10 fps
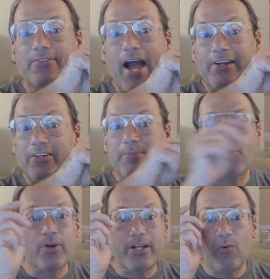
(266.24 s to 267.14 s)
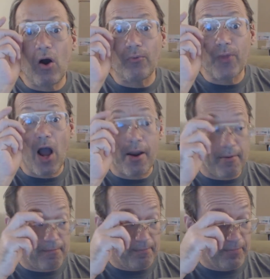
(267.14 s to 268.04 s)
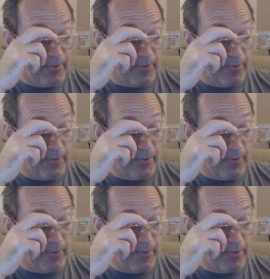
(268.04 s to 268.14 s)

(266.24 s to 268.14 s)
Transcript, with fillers: It's actually pretty well done.